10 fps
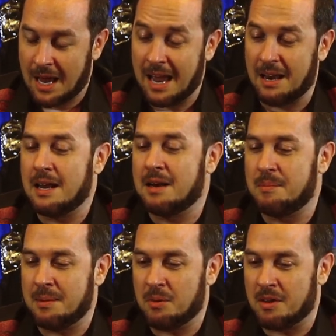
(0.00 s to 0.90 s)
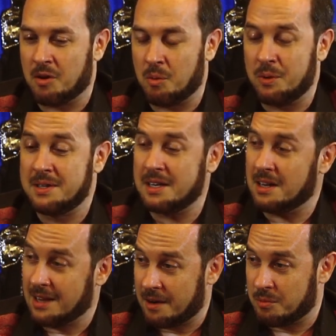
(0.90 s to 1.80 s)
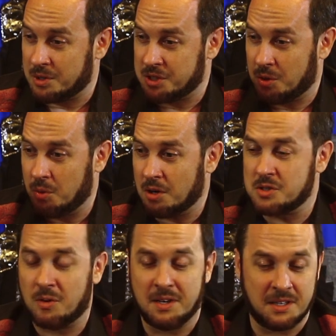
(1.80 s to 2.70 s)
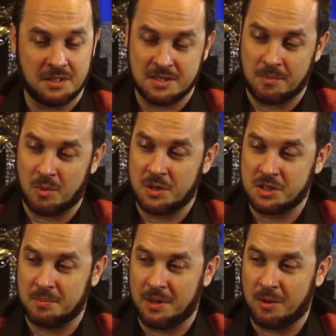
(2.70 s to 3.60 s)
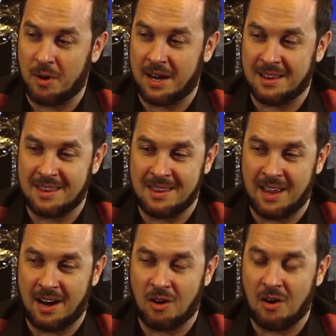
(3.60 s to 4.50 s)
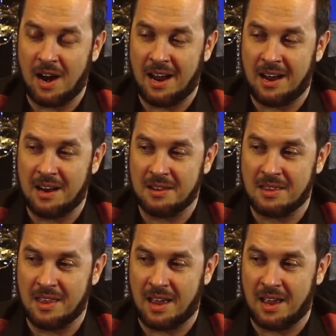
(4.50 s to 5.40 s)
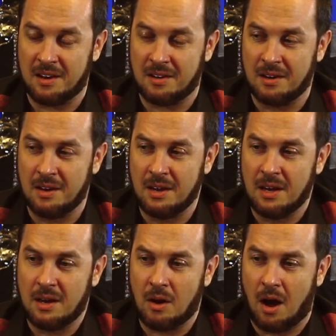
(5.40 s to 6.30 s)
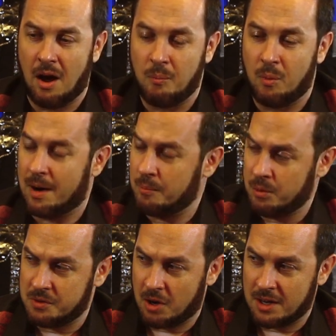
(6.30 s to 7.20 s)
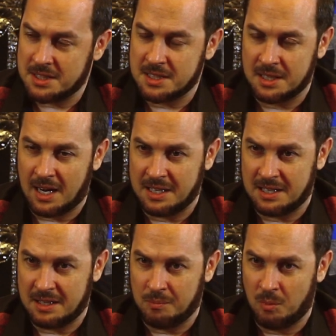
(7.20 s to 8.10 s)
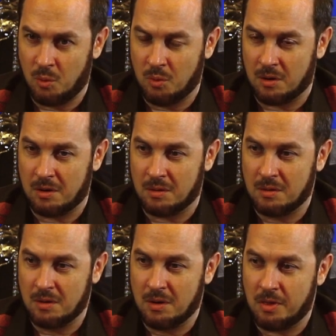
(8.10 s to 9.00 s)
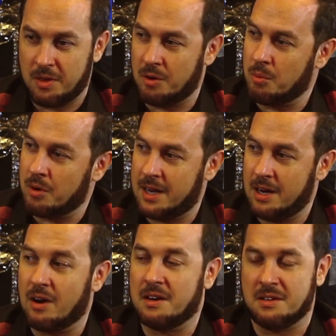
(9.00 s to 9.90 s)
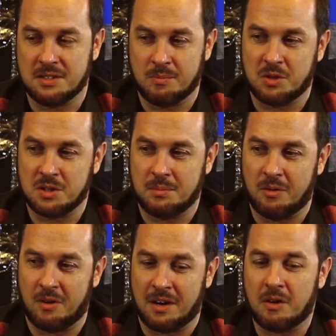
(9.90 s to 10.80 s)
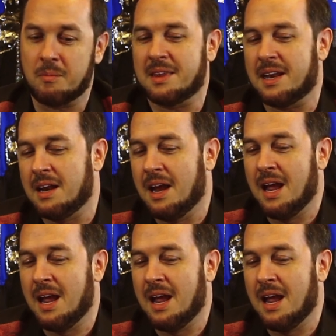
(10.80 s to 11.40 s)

and, and, being part of the group, we did a lot of original work. So I did some original playwriting there, and then um, when I moved to Austin, I did more theater work here and did some original playwriting here. But then